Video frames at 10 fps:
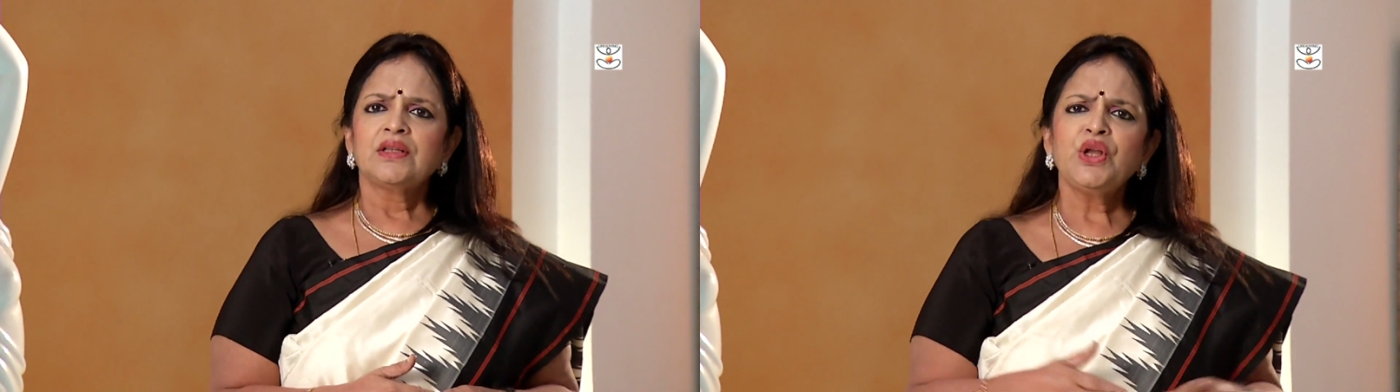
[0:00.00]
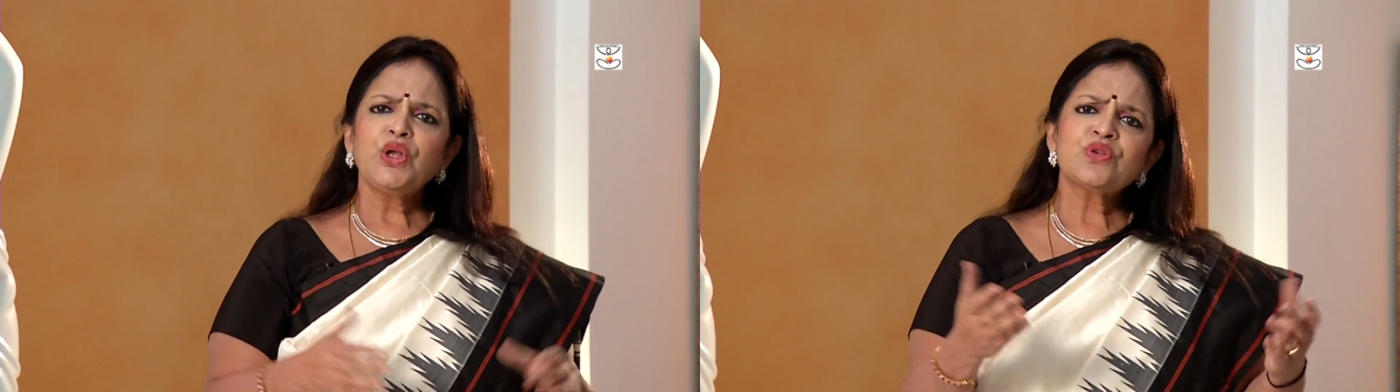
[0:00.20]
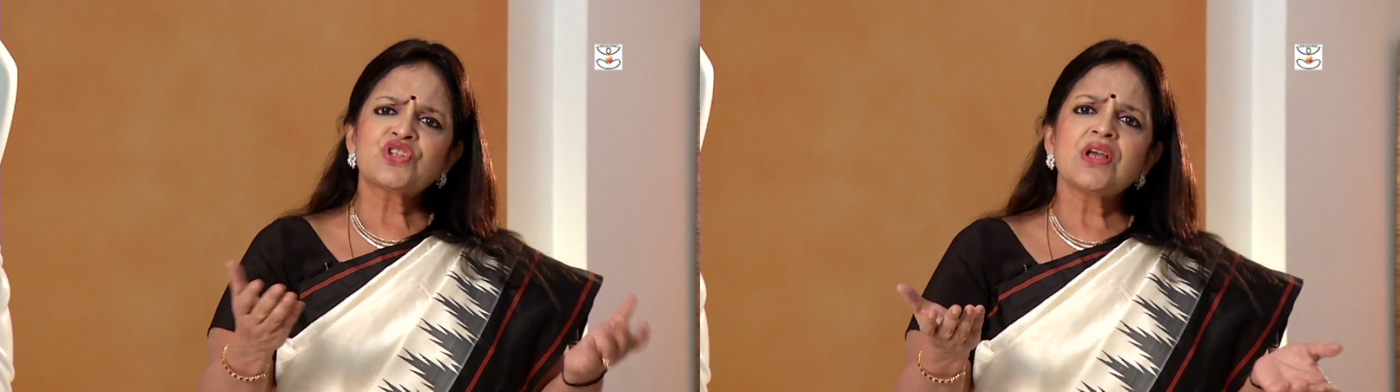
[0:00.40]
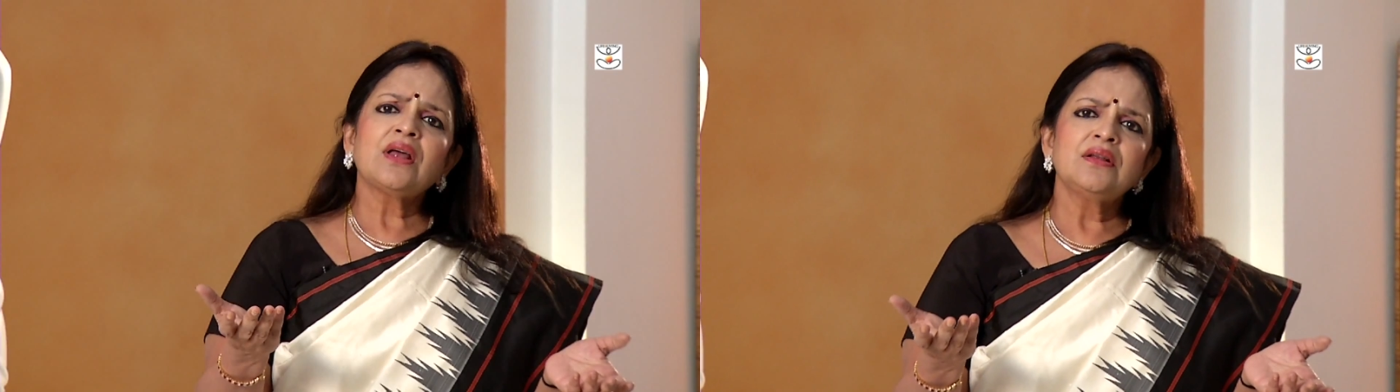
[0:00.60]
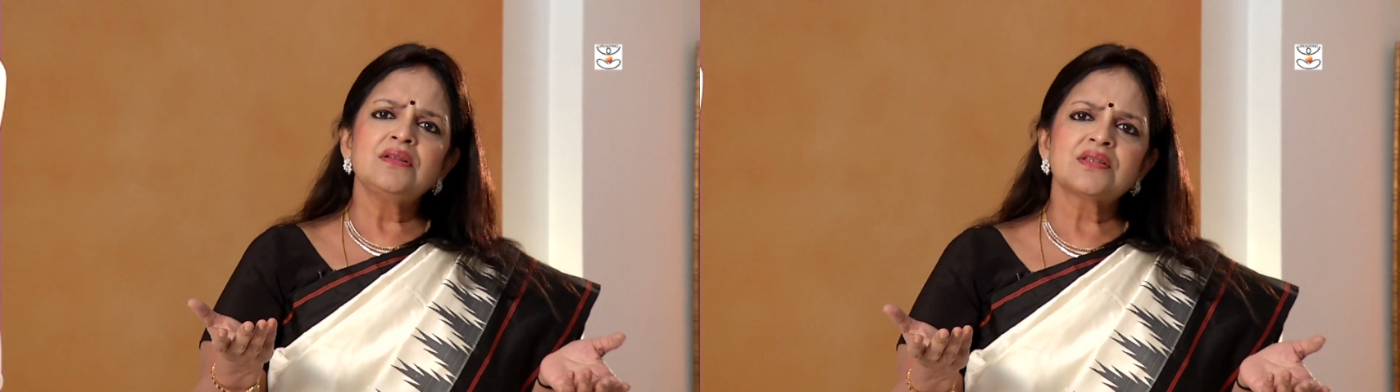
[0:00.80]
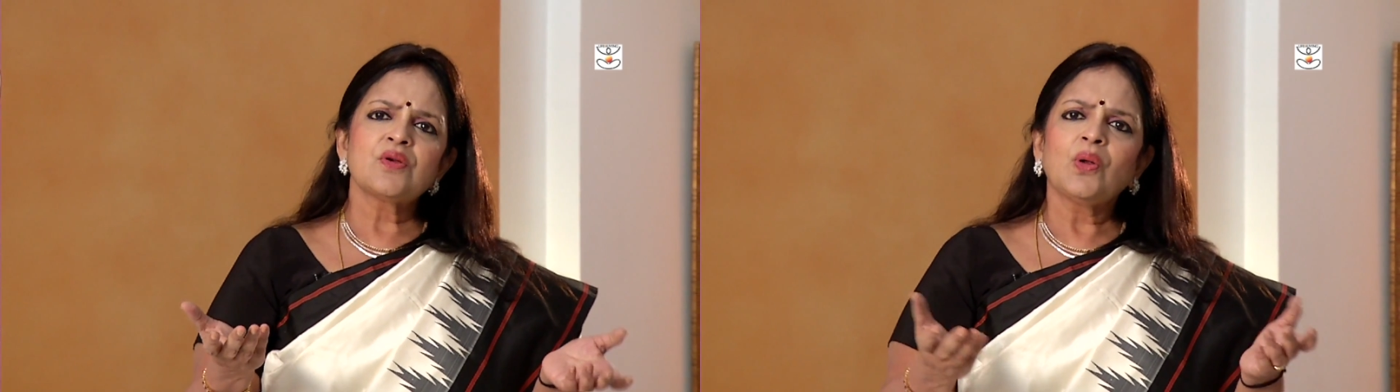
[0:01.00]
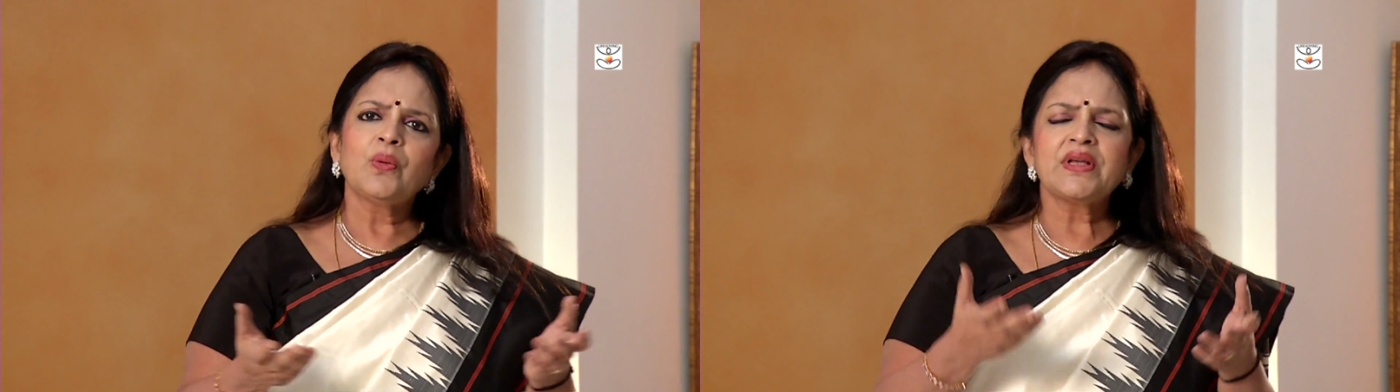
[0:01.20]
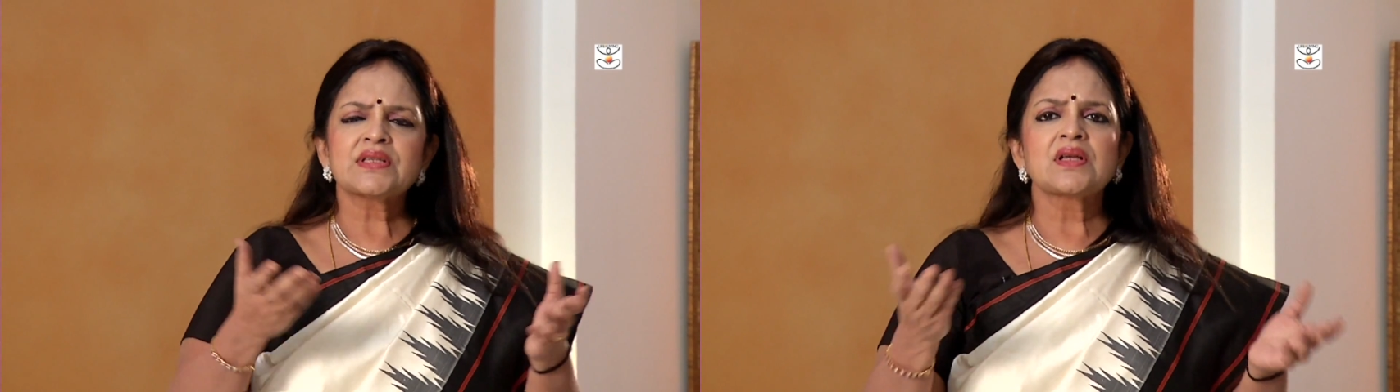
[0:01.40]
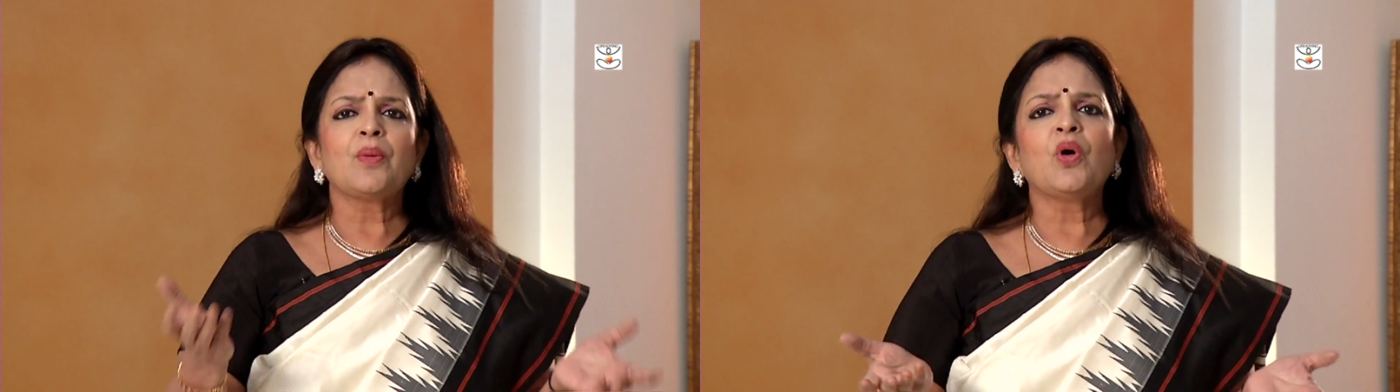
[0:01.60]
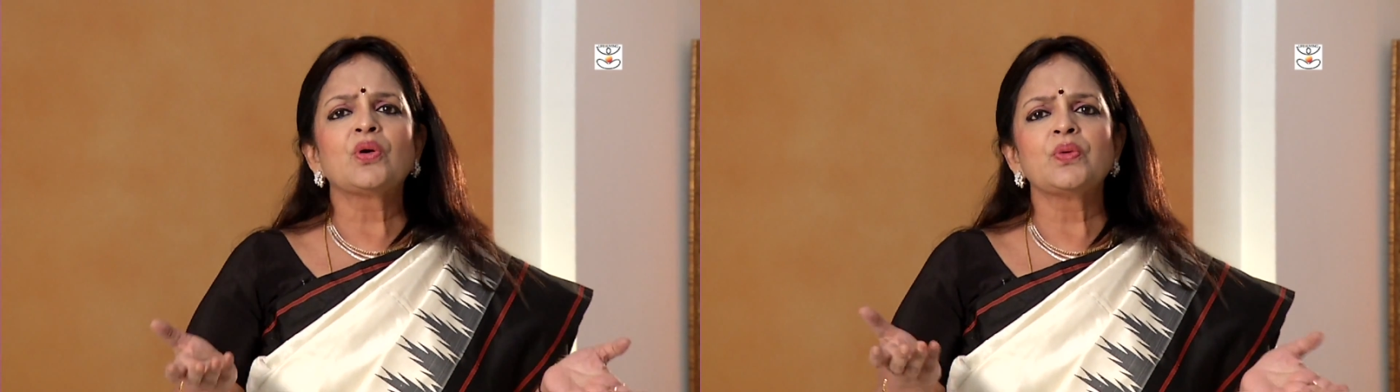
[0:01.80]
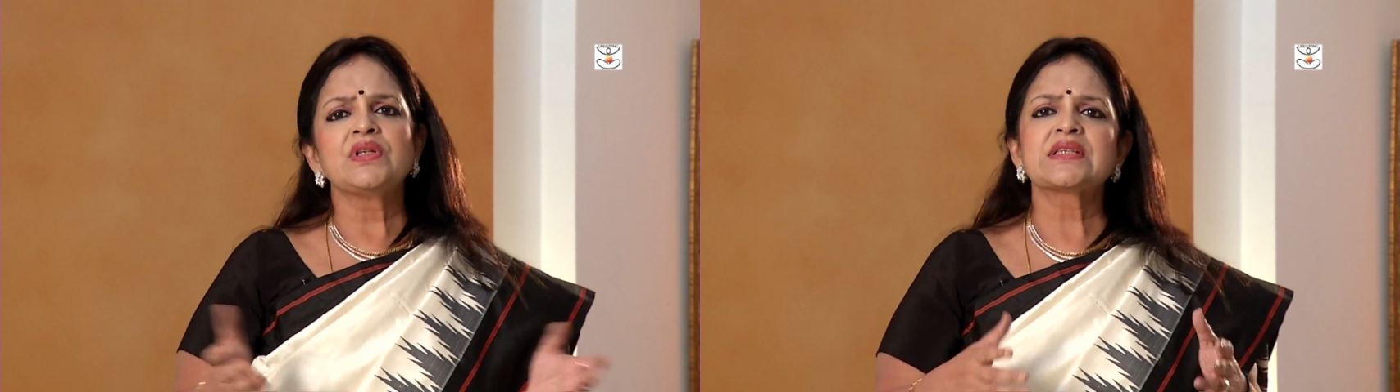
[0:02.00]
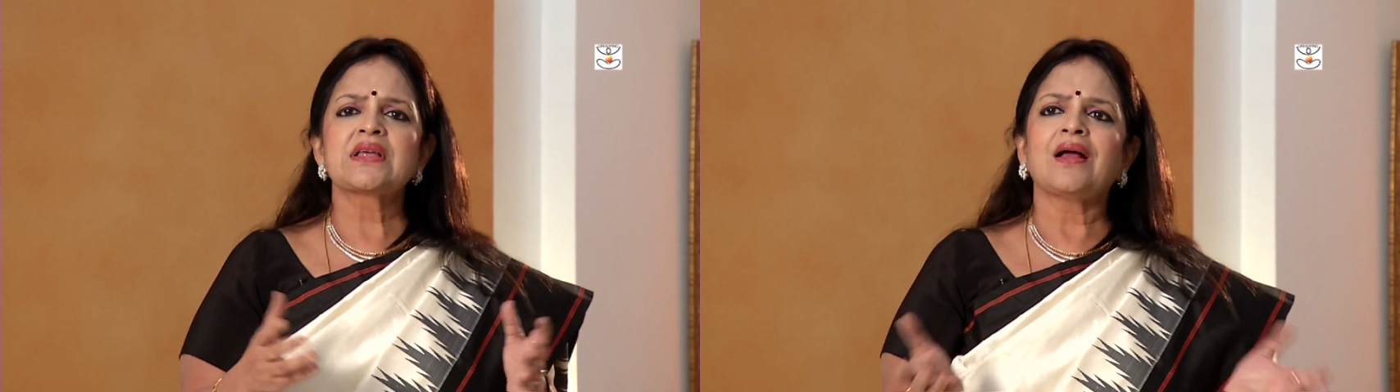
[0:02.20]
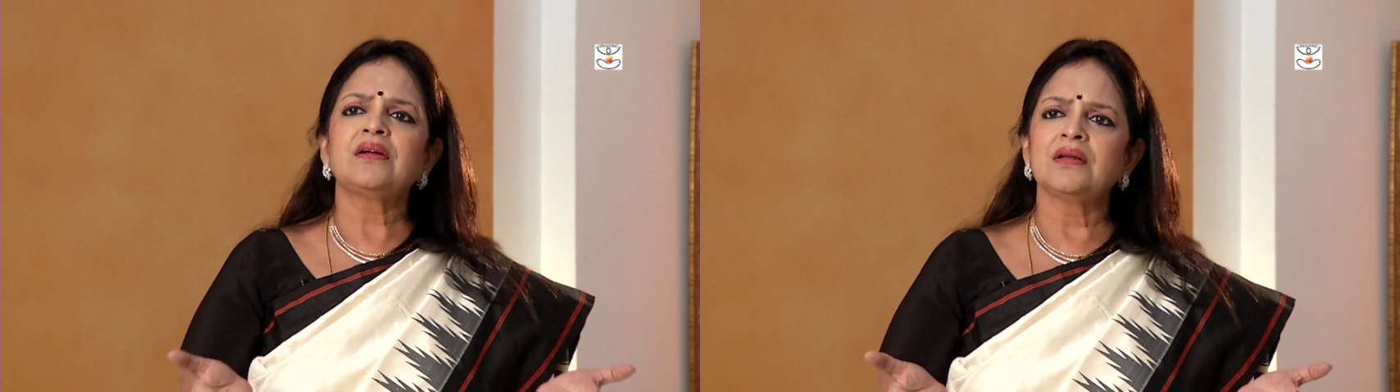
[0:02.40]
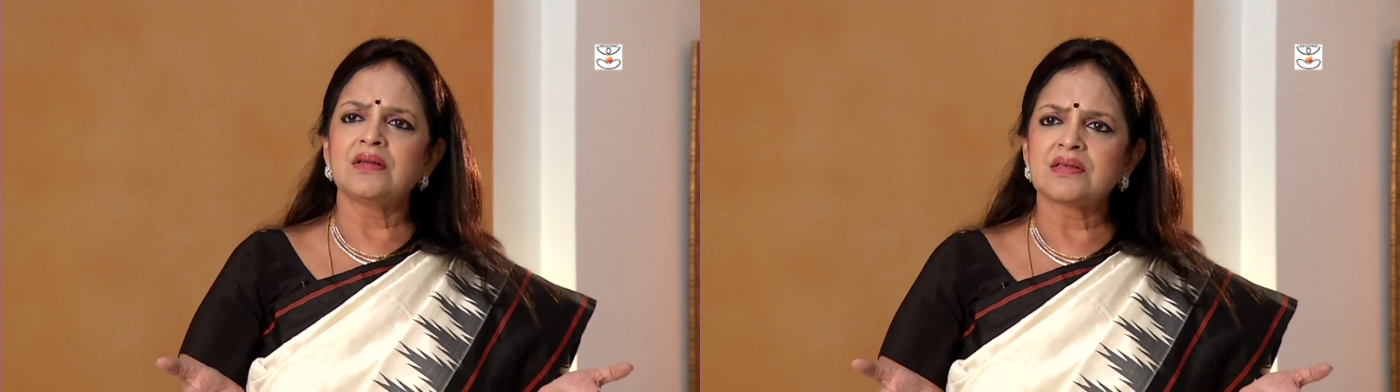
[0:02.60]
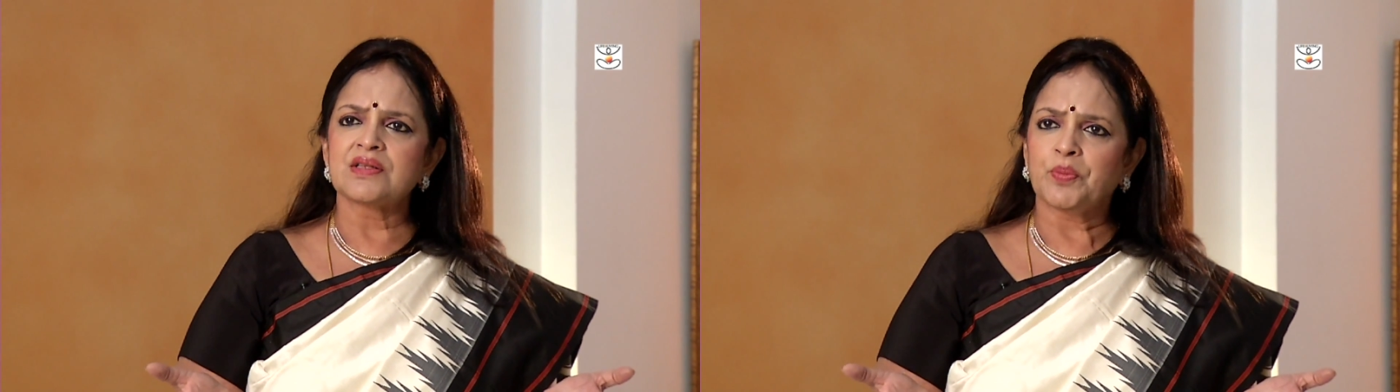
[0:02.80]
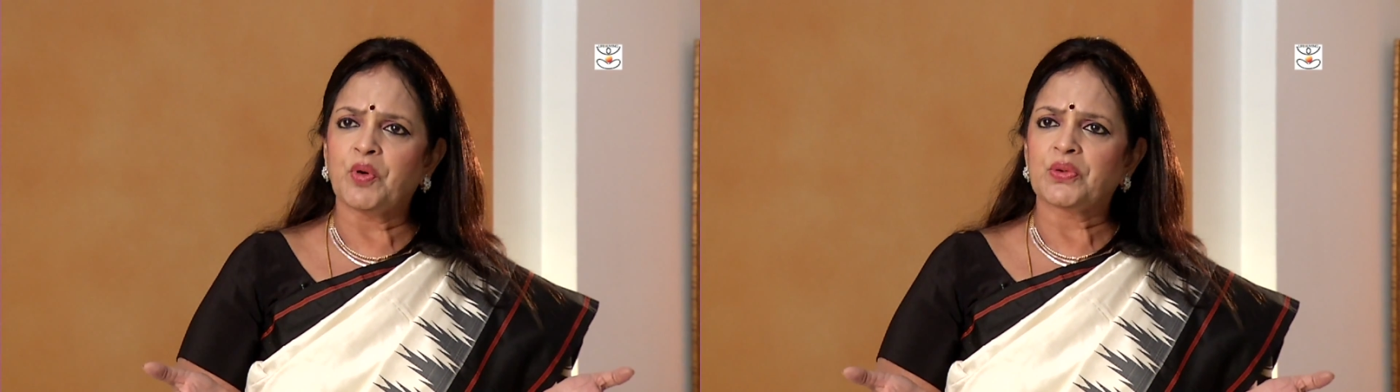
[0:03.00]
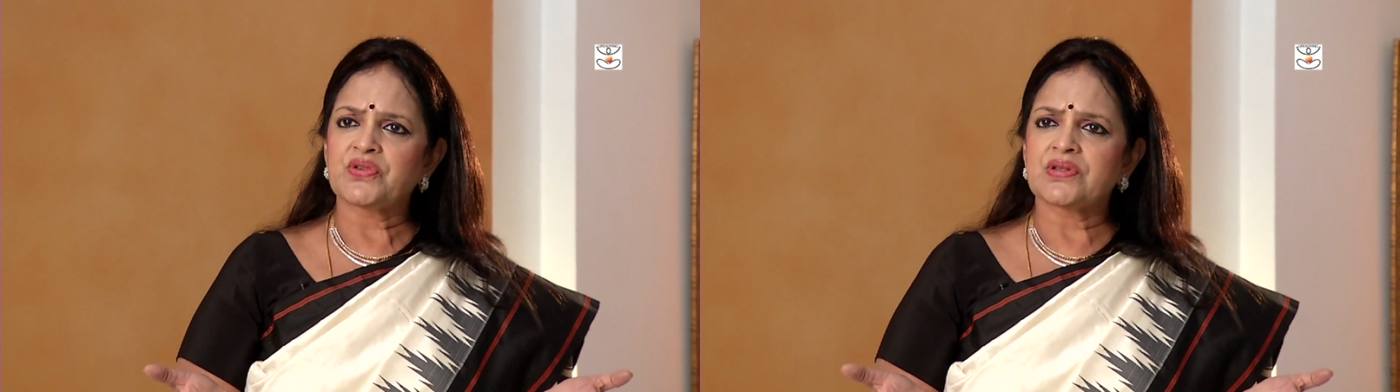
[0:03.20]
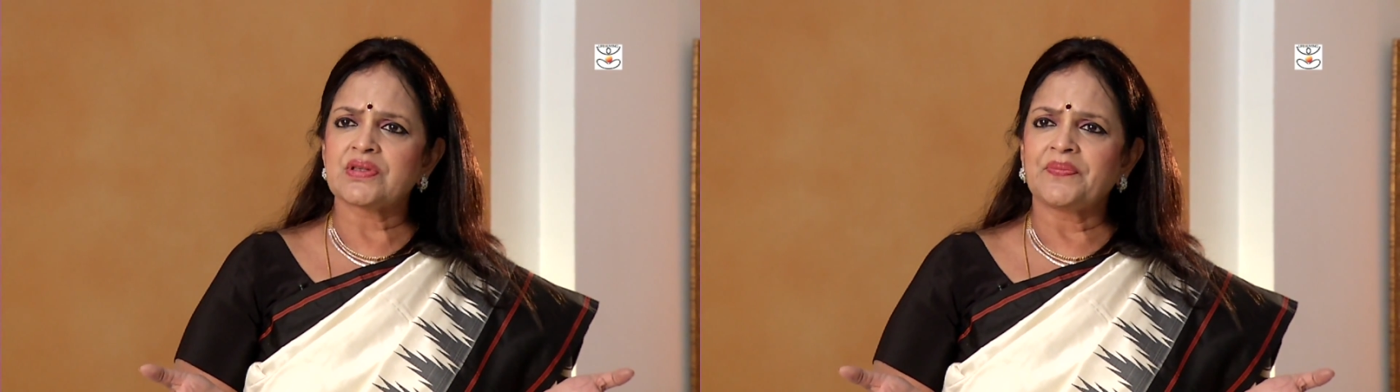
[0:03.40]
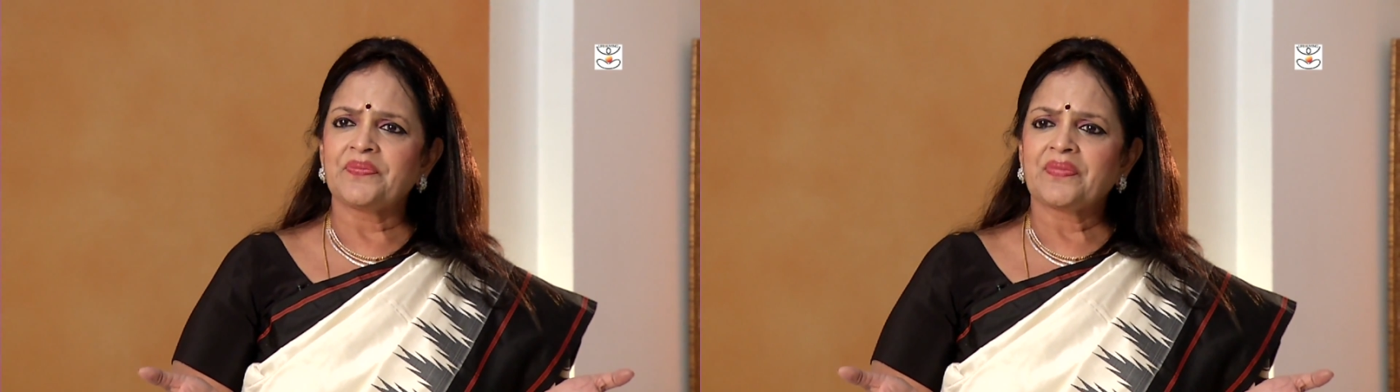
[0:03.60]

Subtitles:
The news channels always come out with scandalous reports.